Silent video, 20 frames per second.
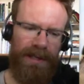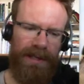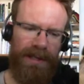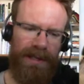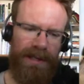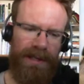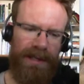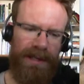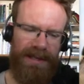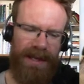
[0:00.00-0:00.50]

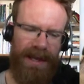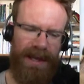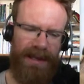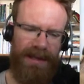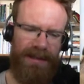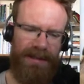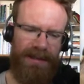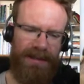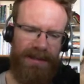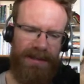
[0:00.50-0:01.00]
when
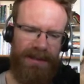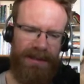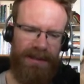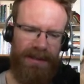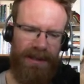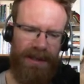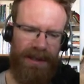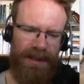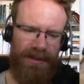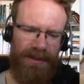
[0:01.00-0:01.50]
he
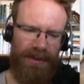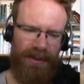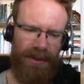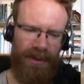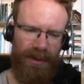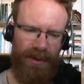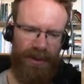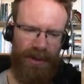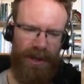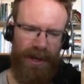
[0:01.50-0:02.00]
says
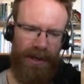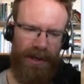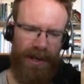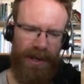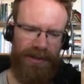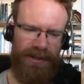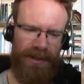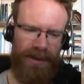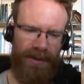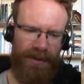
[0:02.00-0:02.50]
uh, to
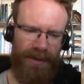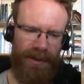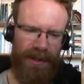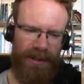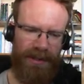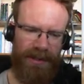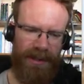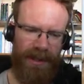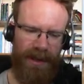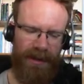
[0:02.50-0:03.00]
the, the, young
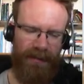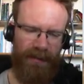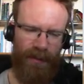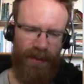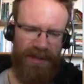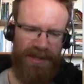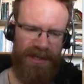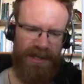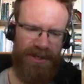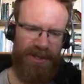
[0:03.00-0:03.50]
hunter
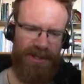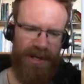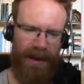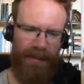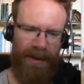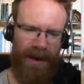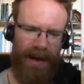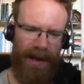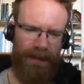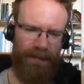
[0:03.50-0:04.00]
that uh, if we
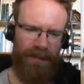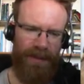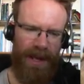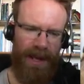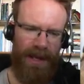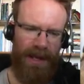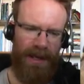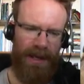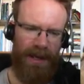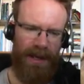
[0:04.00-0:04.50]
send
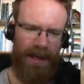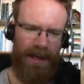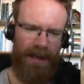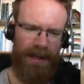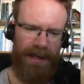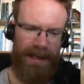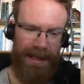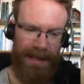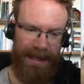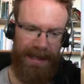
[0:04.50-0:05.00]
Shamhat,
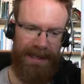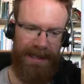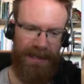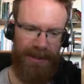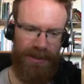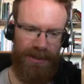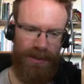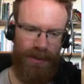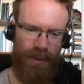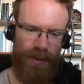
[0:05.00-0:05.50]
uh,
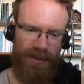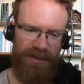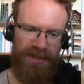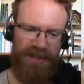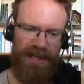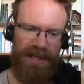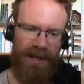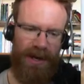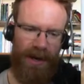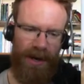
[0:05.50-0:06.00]
he
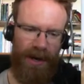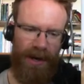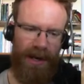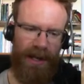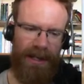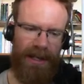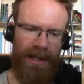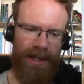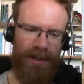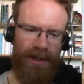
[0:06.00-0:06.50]
Enkidu will
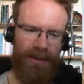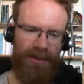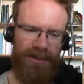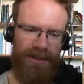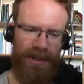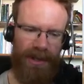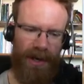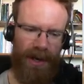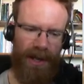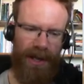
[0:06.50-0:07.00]
see her
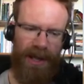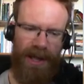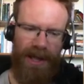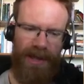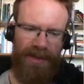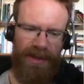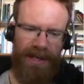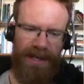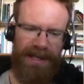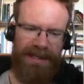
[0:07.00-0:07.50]
and get close
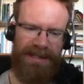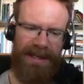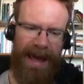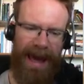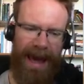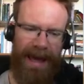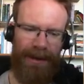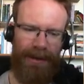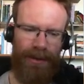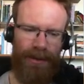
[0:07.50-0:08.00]
to her.
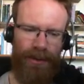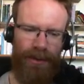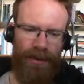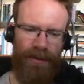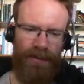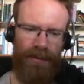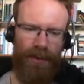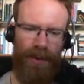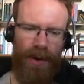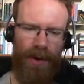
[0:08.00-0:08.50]
Then his
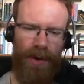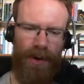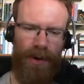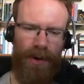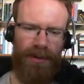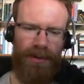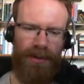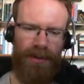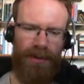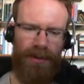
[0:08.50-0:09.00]
cattle, who
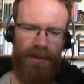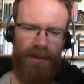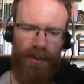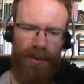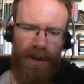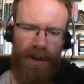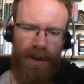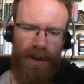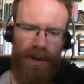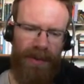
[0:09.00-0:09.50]
have
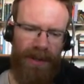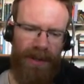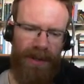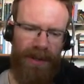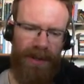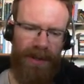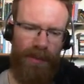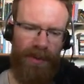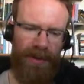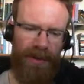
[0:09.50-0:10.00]
grown
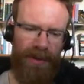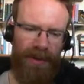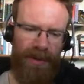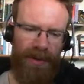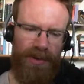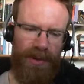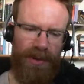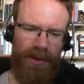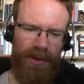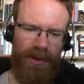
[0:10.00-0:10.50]
grown up in
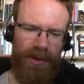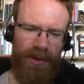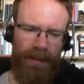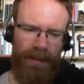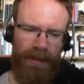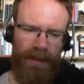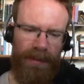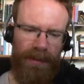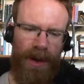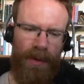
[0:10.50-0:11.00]
open
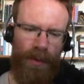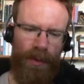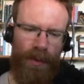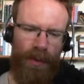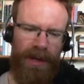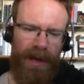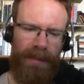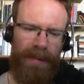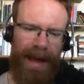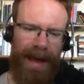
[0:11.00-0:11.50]
country with
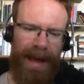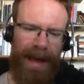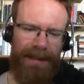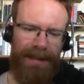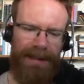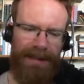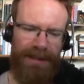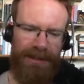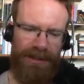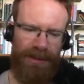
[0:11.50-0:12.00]
him, will
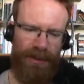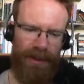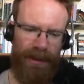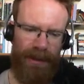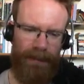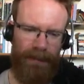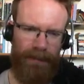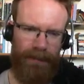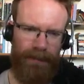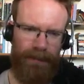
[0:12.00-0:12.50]
become
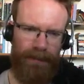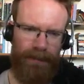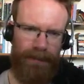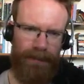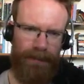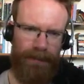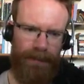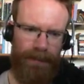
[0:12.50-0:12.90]
alien to him.